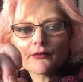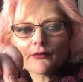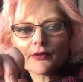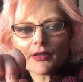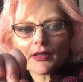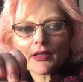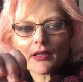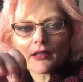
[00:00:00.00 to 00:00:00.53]

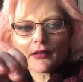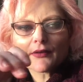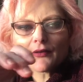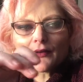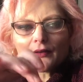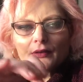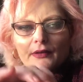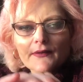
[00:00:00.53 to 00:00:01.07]
three colours,
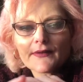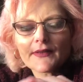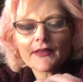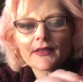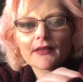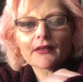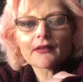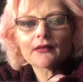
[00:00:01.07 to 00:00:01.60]
so you can
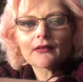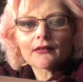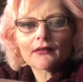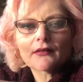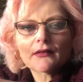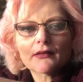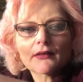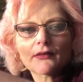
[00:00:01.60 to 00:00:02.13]
see
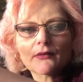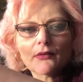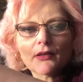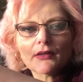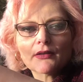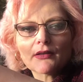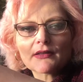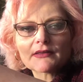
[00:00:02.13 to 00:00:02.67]
they're
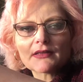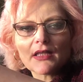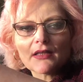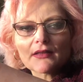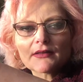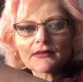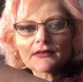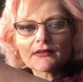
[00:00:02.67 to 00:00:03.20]
quite nice
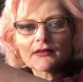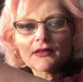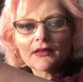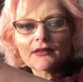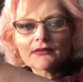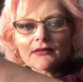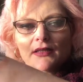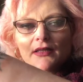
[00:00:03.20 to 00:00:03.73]
colours.
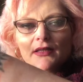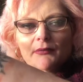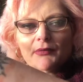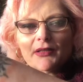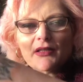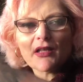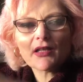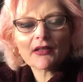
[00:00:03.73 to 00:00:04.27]
So they'll
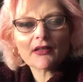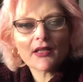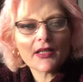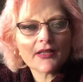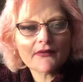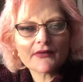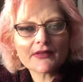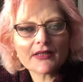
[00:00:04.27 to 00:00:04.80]
be like
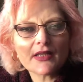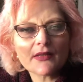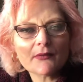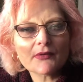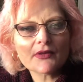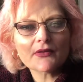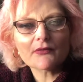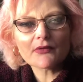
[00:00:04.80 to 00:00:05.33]
if a day
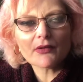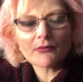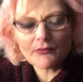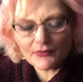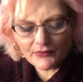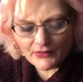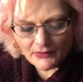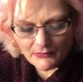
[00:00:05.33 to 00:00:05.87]
when you don't
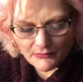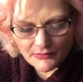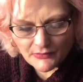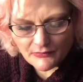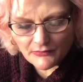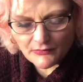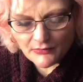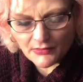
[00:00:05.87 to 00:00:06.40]
want to
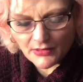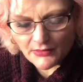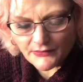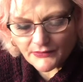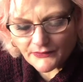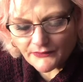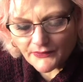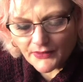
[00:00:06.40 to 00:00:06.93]
put
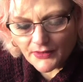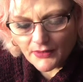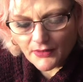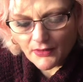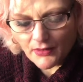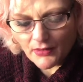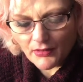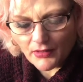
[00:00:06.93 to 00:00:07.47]
loads of
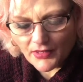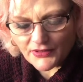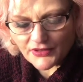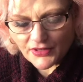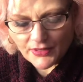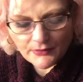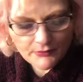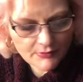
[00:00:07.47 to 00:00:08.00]

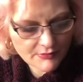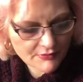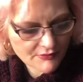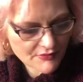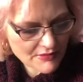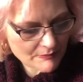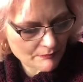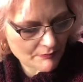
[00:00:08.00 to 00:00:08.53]
eyeshadow on,
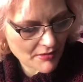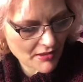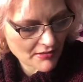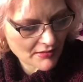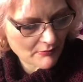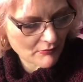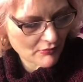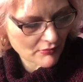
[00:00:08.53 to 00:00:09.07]
you just bung
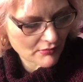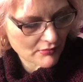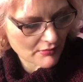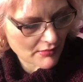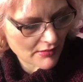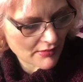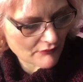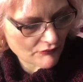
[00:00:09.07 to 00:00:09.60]
them on
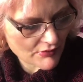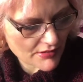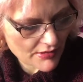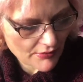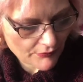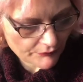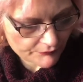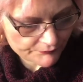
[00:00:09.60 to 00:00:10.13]
and
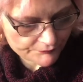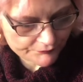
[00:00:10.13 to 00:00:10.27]
result.